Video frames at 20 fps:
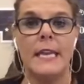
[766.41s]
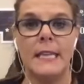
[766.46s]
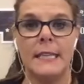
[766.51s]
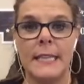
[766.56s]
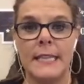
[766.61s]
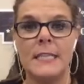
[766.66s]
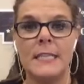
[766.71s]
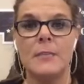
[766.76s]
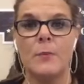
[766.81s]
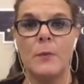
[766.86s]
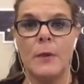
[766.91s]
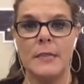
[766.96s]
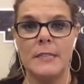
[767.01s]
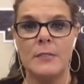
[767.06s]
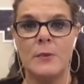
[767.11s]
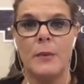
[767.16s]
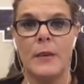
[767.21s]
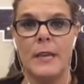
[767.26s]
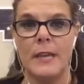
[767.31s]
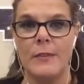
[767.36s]
At least
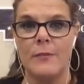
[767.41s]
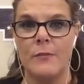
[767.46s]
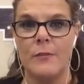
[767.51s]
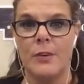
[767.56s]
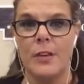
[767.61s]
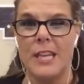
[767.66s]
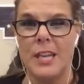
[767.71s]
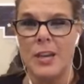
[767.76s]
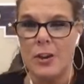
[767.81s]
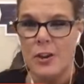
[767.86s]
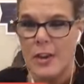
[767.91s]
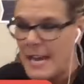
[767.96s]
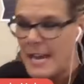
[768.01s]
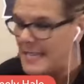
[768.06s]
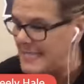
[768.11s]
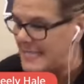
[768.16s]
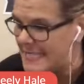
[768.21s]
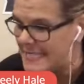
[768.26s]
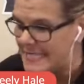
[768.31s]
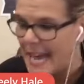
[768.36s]
once a week for a year.
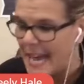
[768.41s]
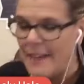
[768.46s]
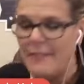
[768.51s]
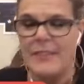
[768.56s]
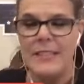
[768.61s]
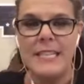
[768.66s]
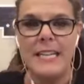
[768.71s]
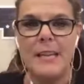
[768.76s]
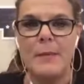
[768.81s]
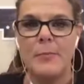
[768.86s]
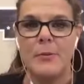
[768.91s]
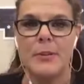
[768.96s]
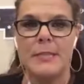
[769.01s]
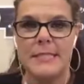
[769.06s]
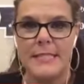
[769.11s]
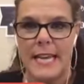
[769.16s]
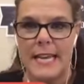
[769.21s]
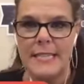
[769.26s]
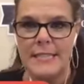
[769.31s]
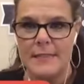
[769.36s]
And
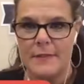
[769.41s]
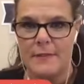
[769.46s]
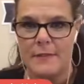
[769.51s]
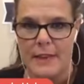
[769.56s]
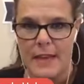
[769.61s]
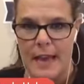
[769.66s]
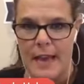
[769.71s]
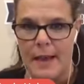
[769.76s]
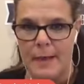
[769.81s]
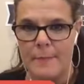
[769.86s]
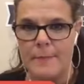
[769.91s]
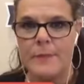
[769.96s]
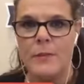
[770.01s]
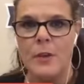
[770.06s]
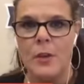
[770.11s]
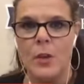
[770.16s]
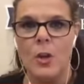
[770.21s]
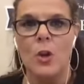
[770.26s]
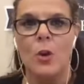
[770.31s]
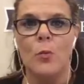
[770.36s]
70% of them
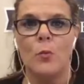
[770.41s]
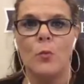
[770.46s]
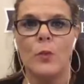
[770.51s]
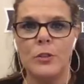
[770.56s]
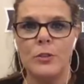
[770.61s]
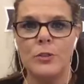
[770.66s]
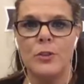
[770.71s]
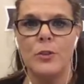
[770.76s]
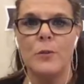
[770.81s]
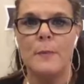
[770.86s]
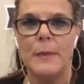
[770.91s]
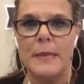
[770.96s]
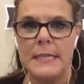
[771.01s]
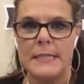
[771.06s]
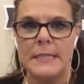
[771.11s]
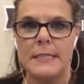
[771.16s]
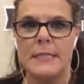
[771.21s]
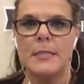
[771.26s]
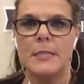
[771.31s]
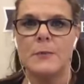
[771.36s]
will do
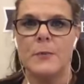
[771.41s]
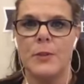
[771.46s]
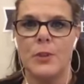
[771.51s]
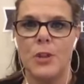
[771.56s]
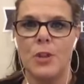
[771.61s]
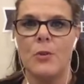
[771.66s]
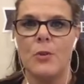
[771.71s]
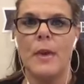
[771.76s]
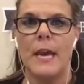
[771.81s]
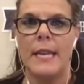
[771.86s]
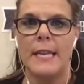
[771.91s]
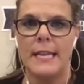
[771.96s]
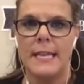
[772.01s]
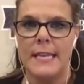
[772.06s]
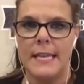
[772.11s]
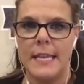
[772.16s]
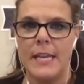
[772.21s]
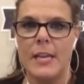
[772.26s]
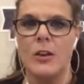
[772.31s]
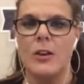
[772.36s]
business with you in a
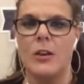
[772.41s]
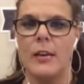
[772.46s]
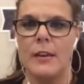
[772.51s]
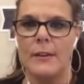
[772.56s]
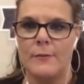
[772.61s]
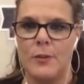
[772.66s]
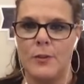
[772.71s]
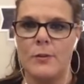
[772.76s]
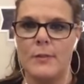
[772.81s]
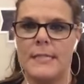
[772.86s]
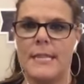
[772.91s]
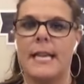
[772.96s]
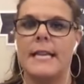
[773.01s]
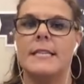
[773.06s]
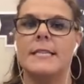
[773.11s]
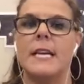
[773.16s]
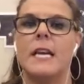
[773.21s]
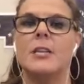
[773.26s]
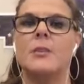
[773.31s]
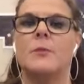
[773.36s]
year if you stay
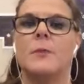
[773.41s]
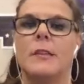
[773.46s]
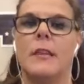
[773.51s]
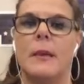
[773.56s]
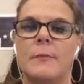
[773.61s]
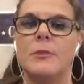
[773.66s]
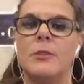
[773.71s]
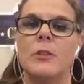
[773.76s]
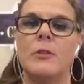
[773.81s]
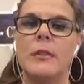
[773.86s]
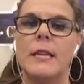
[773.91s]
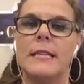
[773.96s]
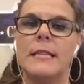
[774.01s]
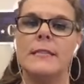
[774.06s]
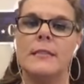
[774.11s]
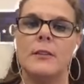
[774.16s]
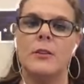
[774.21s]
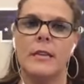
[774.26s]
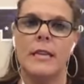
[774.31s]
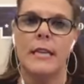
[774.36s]
in touch with them. So
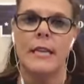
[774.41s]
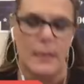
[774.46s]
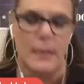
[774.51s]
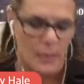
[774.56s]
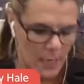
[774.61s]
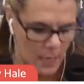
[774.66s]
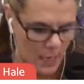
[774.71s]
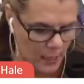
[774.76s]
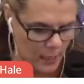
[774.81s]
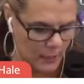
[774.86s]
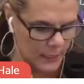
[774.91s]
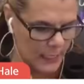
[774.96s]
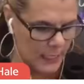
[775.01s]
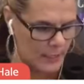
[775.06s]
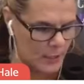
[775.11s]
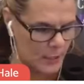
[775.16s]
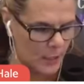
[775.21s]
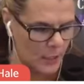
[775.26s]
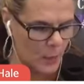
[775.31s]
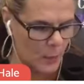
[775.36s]
let's look at
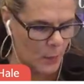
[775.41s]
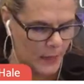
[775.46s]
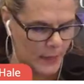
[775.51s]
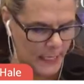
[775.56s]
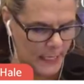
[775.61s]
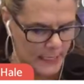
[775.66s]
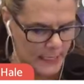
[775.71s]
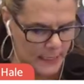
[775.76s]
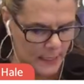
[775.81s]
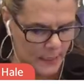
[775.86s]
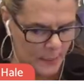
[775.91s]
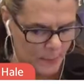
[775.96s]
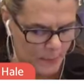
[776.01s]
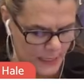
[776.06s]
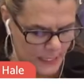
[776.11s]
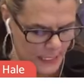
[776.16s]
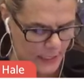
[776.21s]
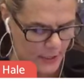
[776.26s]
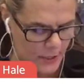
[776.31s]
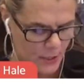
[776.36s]
let's look at what this can
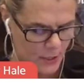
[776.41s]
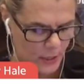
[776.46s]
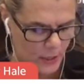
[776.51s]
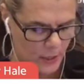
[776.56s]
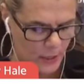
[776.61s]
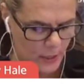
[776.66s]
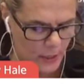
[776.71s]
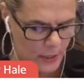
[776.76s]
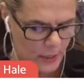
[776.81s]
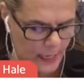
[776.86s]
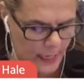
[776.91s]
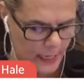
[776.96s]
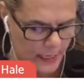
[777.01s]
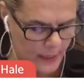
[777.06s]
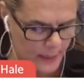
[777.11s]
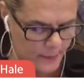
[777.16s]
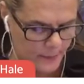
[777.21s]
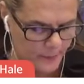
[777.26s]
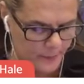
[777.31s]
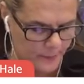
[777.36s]
potentially look
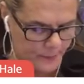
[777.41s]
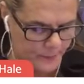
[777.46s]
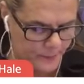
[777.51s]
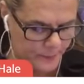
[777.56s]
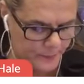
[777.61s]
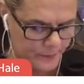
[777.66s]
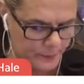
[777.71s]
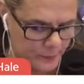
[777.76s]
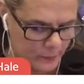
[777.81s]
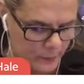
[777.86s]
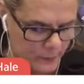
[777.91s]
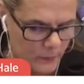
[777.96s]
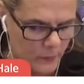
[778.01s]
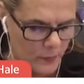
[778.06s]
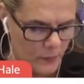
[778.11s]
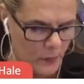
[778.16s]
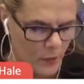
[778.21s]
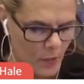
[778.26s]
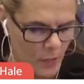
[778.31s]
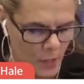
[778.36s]
like.
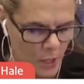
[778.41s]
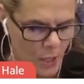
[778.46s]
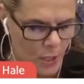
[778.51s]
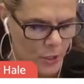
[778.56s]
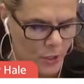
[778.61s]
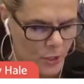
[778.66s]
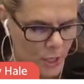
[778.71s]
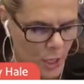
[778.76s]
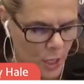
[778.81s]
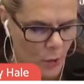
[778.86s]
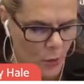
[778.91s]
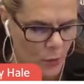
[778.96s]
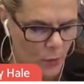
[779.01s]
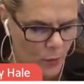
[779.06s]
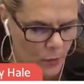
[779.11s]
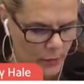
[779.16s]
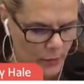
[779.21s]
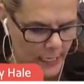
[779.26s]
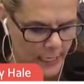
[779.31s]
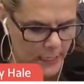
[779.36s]

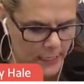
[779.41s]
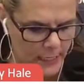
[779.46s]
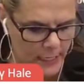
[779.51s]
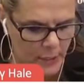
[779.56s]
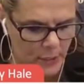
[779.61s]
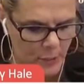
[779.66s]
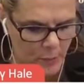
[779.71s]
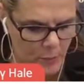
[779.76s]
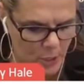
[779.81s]
So, like Dr.